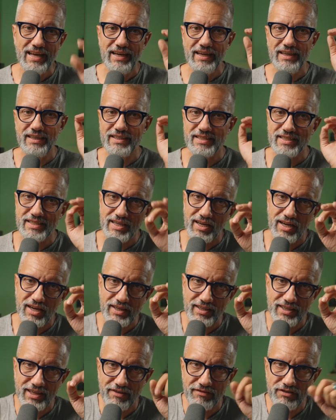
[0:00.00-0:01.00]
It is
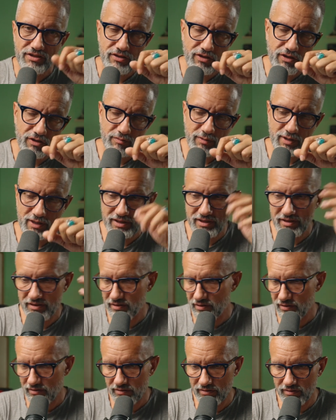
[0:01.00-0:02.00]
harder with
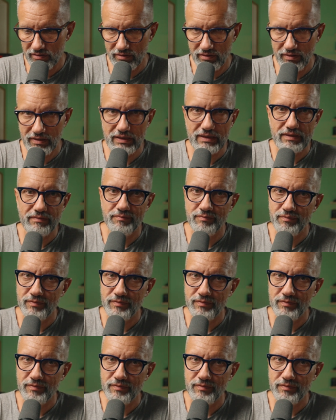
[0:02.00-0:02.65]
comments on